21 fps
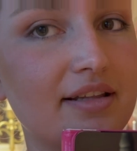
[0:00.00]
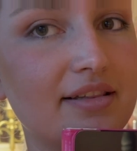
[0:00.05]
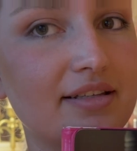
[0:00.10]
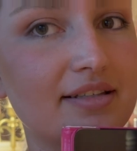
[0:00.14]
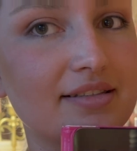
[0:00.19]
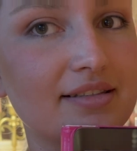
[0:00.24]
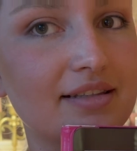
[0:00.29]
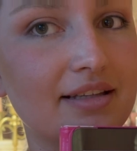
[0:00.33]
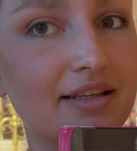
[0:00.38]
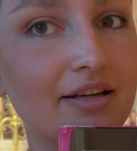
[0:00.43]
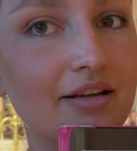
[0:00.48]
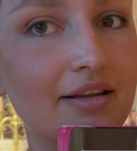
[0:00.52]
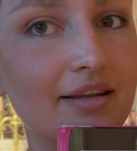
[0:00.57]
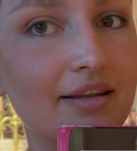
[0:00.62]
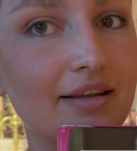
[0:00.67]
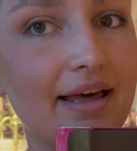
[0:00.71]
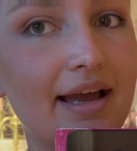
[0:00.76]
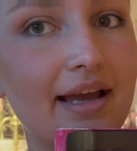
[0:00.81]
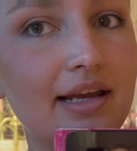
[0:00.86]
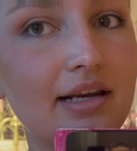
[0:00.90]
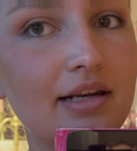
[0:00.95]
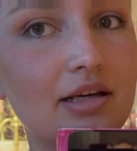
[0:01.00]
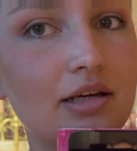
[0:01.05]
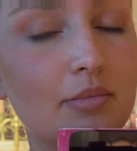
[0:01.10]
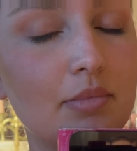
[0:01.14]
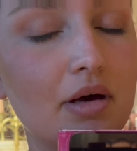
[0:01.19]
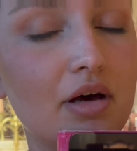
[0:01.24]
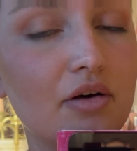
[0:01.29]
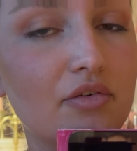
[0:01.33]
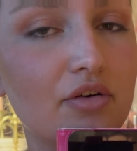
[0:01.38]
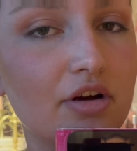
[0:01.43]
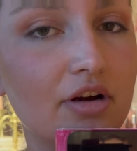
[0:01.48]
this little line
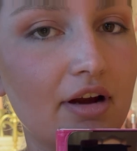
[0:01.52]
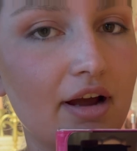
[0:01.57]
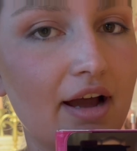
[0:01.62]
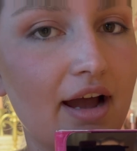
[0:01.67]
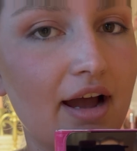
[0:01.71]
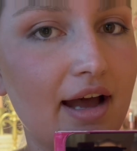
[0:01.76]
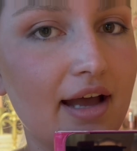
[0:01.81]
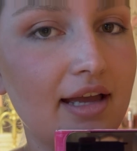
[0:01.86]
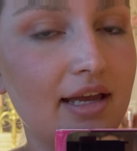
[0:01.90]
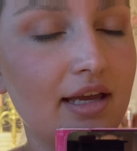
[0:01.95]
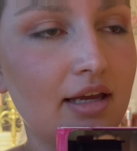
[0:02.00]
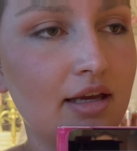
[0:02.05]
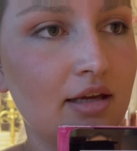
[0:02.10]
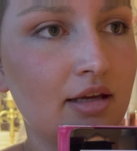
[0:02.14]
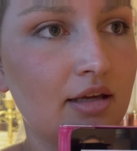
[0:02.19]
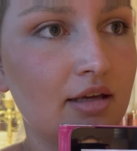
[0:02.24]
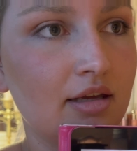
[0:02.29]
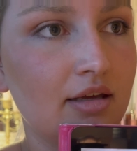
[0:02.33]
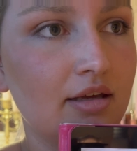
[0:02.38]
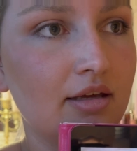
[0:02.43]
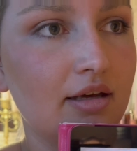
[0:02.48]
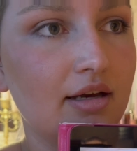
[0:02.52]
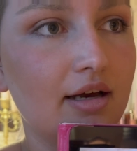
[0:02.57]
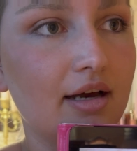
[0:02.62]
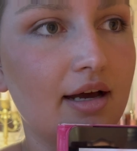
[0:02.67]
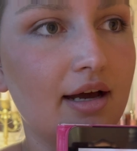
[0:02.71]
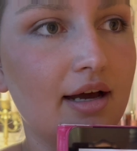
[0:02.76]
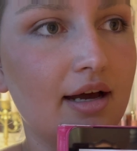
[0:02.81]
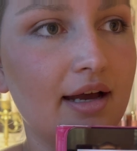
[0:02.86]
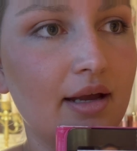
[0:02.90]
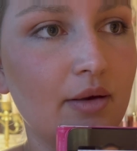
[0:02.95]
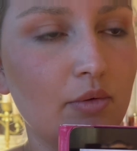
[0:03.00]
above her eye,
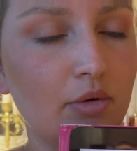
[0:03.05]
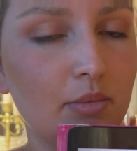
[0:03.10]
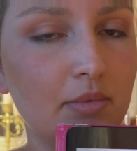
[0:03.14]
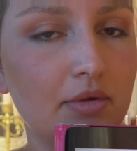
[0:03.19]
I will be